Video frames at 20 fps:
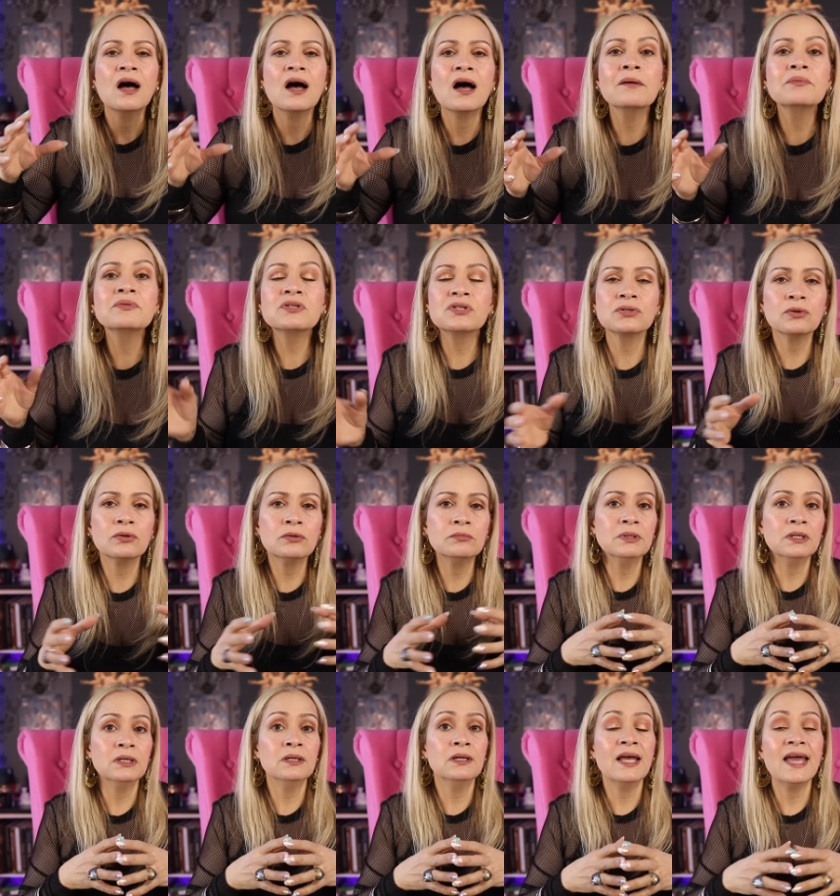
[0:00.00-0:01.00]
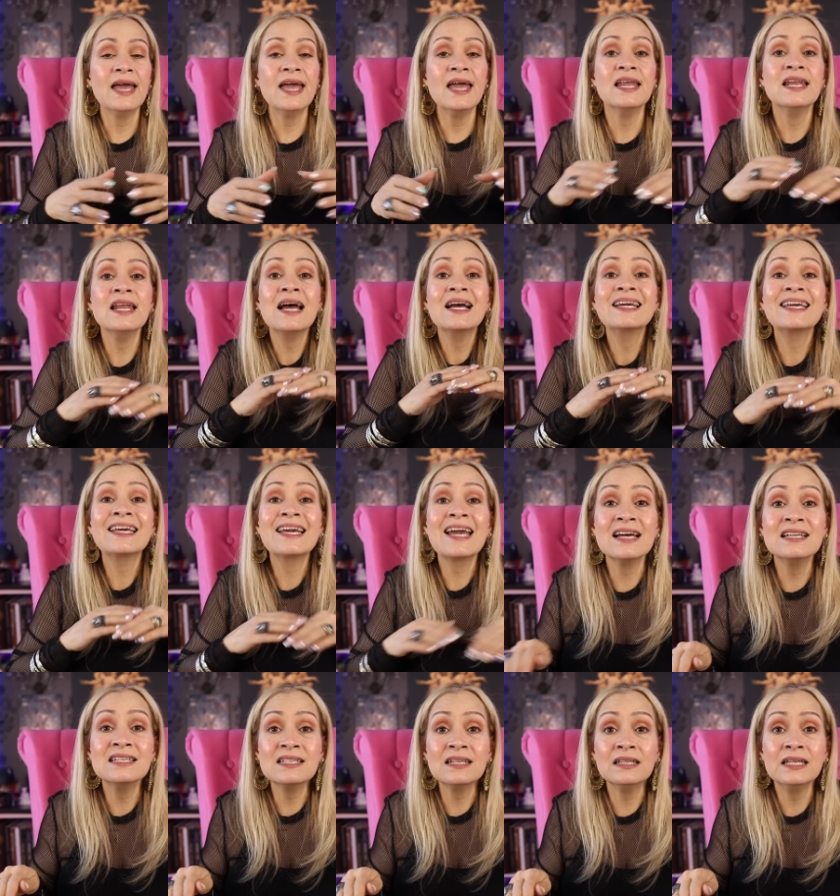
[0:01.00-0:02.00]
absorbing and
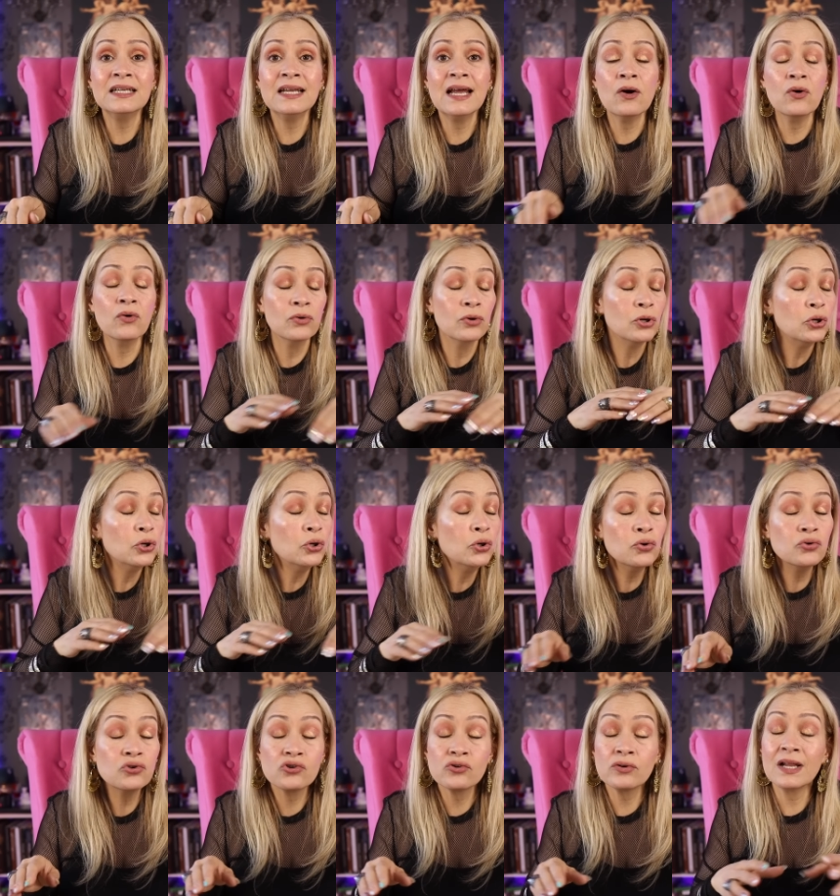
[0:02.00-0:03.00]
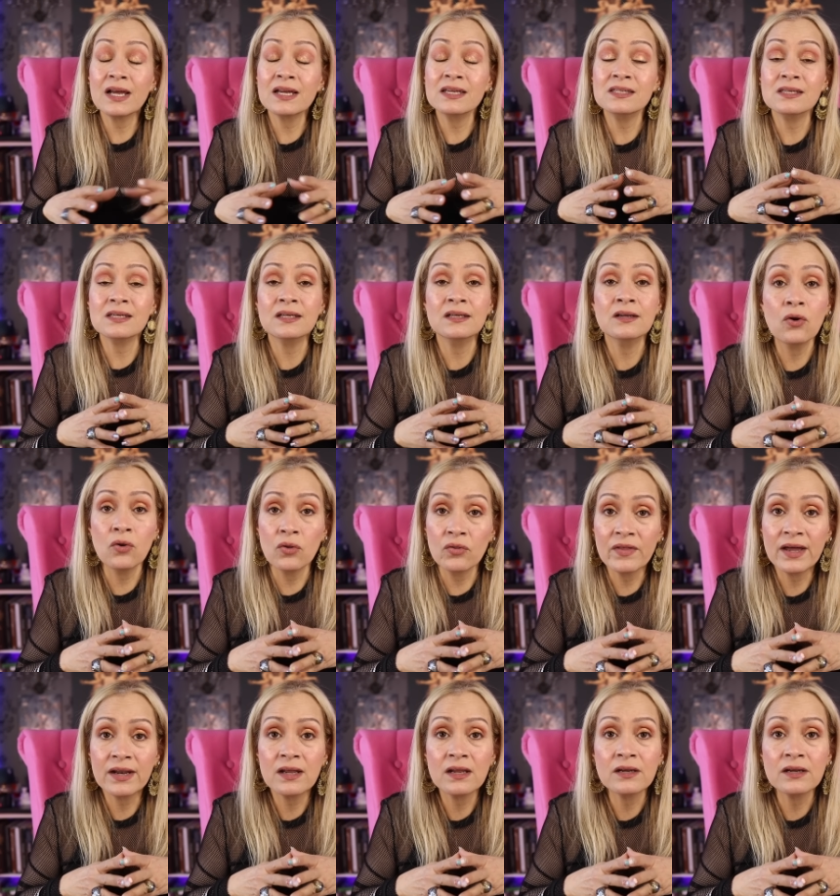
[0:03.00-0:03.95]
canceling out, neutralizing all that